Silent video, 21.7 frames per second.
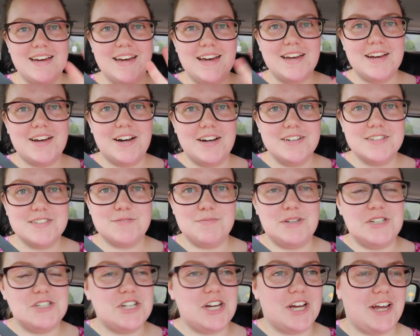Hey guys,
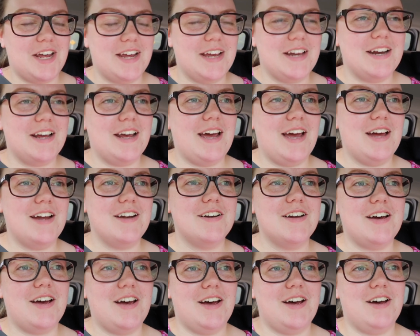me checking in again.
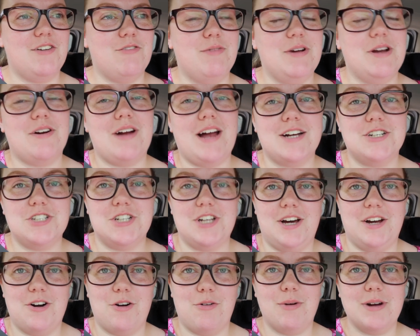Uh, we are actually
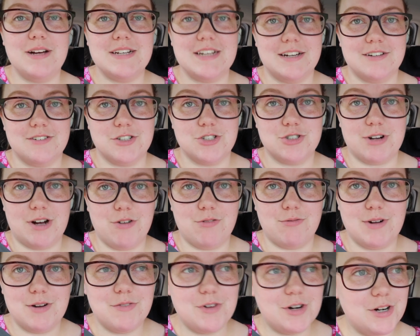on our way down to Trout
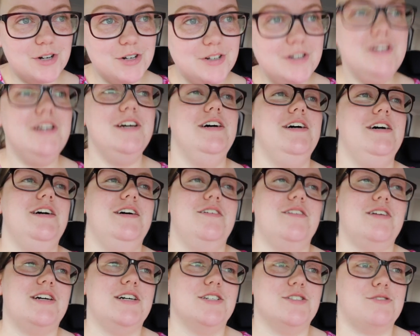River
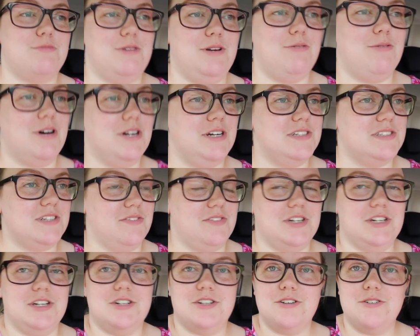because we wanted
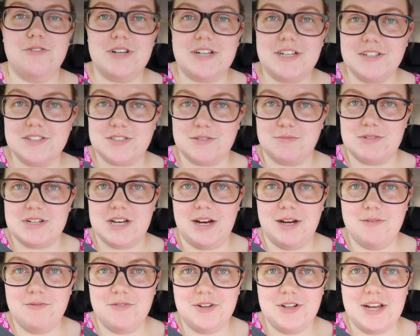something to do to kill some
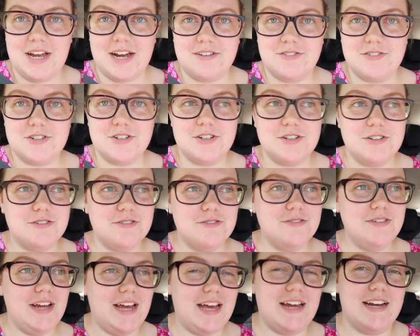time for the
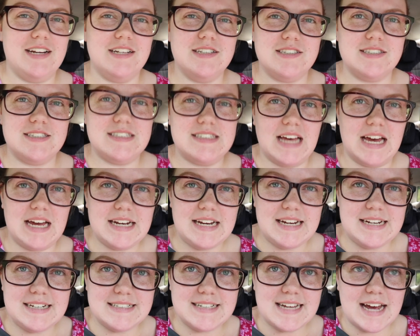afternoon, and it's
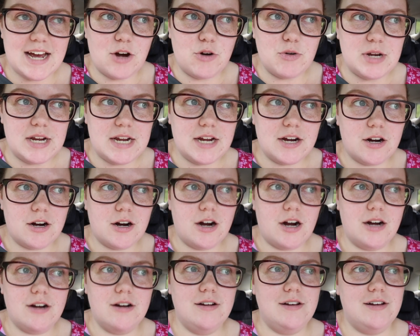sunny down
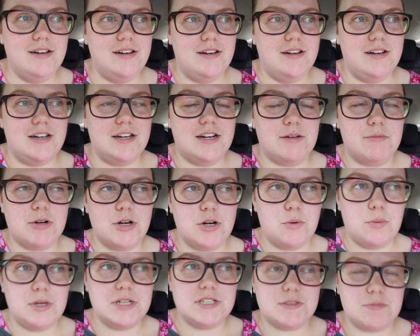here and I'm
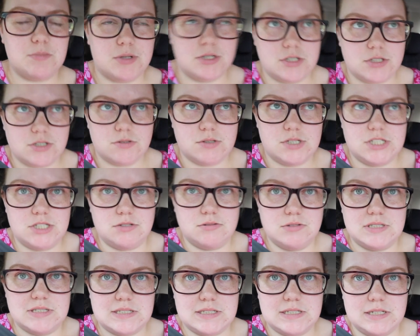gonna whisper so I
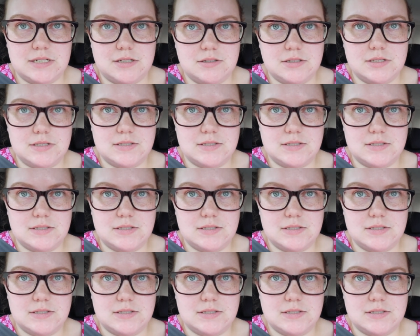don't scare the